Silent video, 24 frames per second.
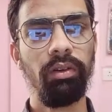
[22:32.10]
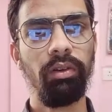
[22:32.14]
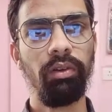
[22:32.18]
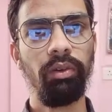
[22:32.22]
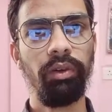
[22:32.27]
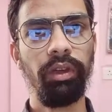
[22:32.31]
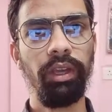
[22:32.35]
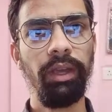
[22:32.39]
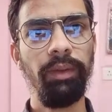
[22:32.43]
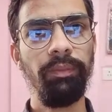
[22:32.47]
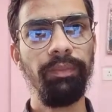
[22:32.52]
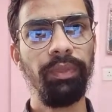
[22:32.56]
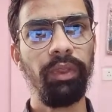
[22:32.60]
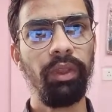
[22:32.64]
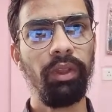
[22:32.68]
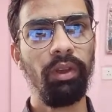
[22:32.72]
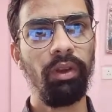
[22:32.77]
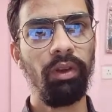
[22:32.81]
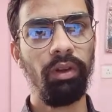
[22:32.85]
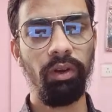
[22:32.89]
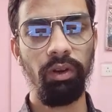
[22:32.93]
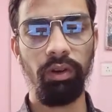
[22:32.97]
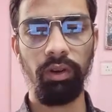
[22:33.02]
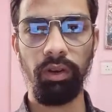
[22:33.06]
Okay,
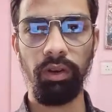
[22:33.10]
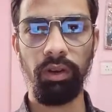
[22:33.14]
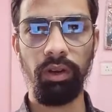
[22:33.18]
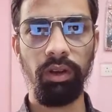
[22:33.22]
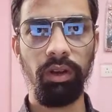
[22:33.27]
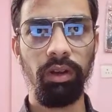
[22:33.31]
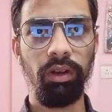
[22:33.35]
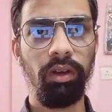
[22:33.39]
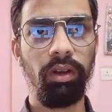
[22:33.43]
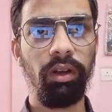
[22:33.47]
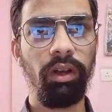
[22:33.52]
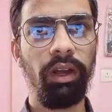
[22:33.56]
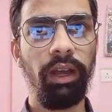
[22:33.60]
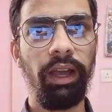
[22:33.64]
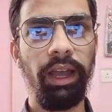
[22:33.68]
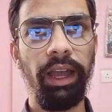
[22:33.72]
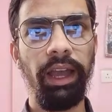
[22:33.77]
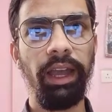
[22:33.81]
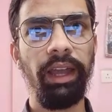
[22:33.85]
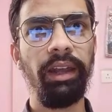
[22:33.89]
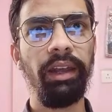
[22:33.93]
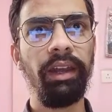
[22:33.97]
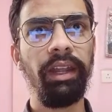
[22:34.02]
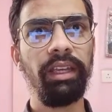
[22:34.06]

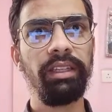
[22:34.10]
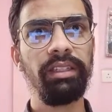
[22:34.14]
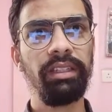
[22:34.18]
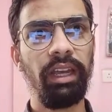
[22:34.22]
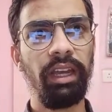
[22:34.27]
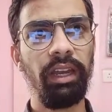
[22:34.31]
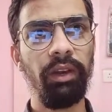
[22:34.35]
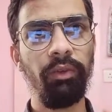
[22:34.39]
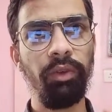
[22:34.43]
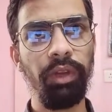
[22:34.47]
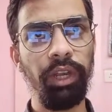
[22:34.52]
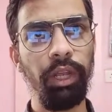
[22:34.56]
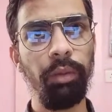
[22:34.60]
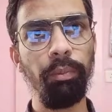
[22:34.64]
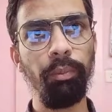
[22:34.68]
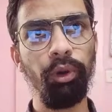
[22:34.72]
and next and very